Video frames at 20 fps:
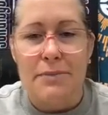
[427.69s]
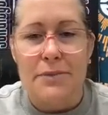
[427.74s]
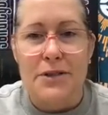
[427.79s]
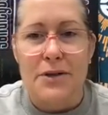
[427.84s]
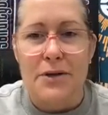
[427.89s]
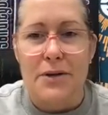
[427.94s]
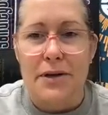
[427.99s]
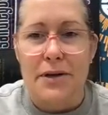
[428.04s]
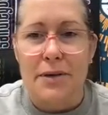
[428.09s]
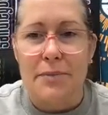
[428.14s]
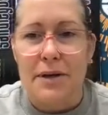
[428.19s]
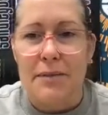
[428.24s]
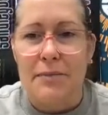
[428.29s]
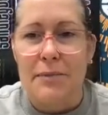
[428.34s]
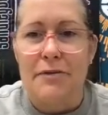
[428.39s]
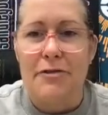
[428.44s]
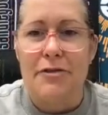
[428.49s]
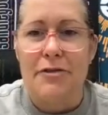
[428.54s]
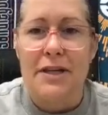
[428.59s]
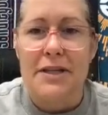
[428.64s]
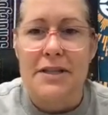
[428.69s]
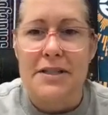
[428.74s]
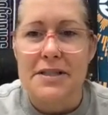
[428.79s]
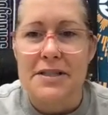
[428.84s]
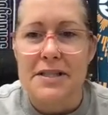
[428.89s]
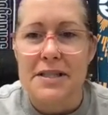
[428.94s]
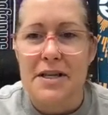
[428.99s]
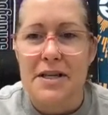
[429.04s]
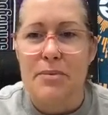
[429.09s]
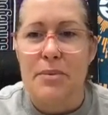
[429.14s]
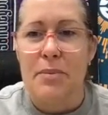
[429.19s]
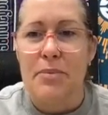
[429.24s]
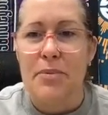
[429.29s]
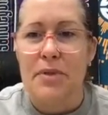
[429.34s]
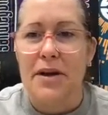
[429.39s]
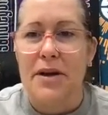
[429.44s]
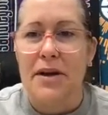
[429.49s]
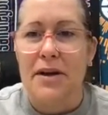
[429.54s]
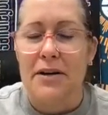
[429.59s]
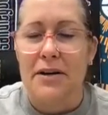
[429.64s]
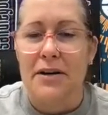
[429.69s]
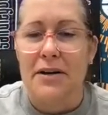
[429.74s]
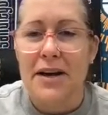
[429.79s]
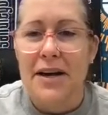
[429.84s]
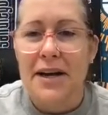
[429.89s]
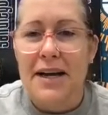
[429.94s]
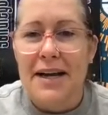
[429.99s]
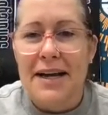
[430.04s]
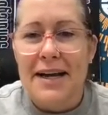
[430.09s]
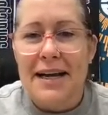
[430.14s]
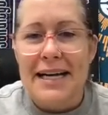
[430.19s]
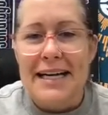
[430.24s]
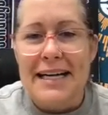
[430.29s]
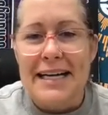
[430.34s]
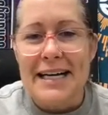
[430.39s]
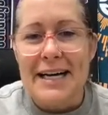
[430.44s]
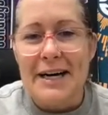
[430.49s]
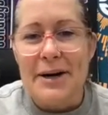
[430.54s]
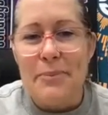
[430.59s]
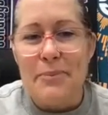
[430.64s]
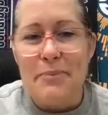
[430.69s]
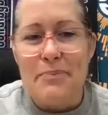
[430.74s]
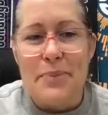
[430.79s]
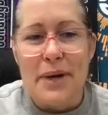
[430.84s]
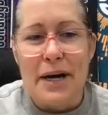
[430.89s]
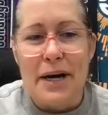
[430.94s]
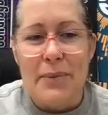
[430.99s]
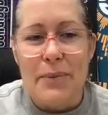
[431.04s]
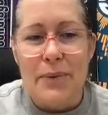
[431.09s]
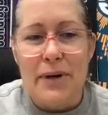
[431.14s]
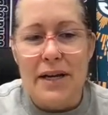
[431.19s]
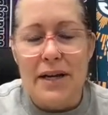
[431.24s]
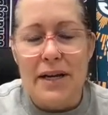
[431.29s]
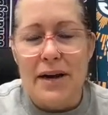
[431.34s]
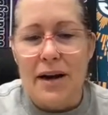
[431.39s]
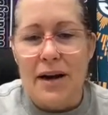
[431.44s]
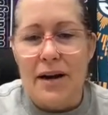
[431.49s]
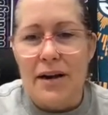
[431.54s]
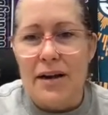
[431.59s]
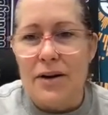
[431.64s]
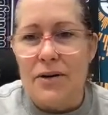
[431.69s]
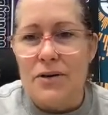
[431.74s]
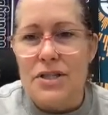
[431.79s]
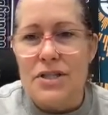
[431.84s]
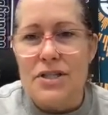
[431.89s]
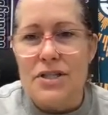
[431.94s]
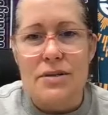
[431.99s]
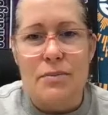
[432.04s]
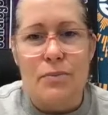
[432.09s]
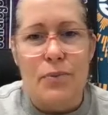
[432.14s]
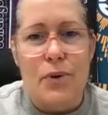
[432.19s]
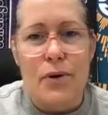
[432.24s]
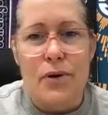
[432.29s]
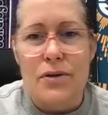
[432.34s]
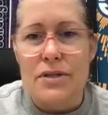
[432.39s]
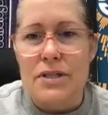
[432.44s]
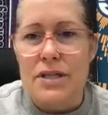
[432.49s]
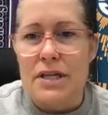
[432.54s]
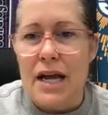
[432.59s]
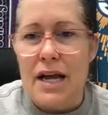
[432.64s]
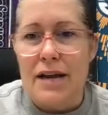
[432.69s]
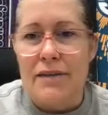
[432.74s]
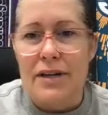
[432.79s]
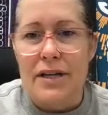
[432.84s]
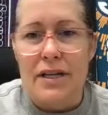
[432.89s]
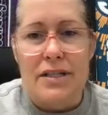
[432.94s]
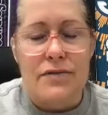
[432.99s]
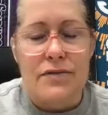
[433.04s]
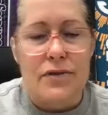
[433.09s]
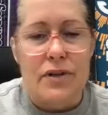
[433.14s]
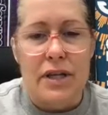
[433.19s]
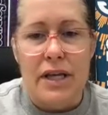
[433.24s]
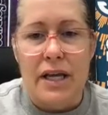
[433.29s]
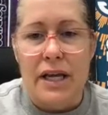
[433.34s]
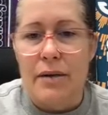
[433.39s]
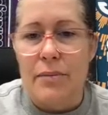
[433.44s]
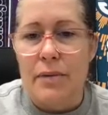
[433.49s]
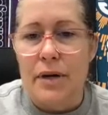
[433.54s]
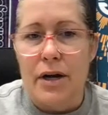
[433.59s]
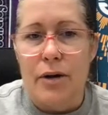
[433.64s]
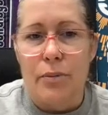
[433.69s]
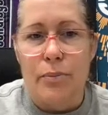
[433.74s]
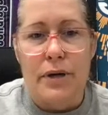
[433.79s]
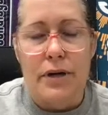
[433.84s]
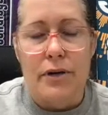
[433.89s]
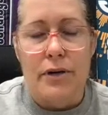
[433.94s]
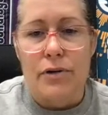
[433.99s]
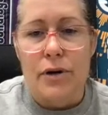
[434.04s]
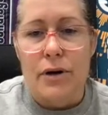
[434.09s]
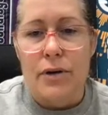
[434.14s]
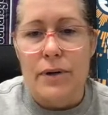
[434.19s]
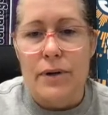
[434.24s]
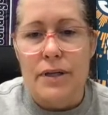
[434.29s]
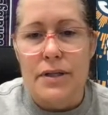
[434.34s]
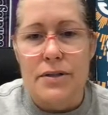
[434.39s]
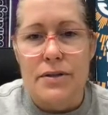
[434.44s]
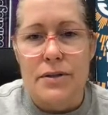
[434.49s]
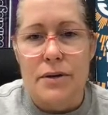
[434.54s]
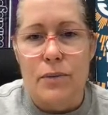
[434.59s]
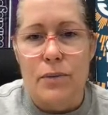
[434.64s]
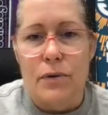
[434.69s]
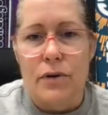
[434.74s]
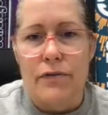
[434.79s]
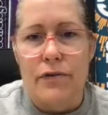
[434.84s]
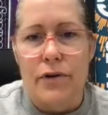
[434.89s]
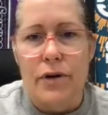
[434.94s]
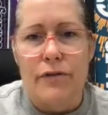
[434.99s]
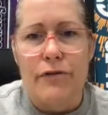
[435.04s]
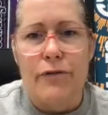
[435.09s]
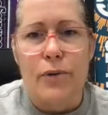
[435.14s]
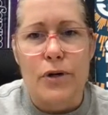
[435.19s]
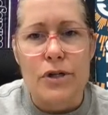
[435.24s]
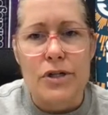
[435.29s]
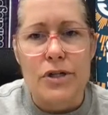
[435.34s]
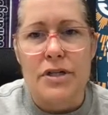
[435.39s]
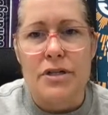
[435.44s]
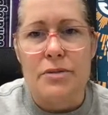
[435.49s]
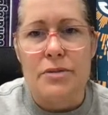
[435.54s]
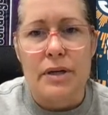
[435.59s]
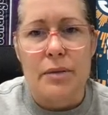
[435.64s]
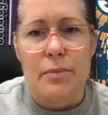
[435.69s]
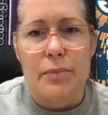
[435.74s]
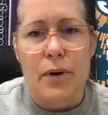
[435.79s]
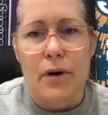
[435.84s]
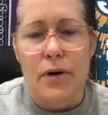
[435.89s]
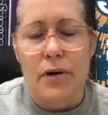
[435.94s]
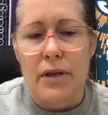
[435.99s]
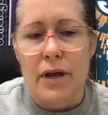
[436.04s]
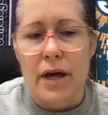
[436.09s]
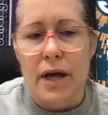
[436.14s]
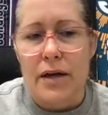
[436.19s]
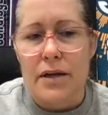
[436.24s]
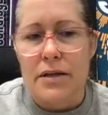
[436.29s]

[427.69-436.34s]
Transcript: So I'm afraid to see him up there. But we are, just supporters and advocates for the game and helping grow it. So we're very fortunate to be a part of that.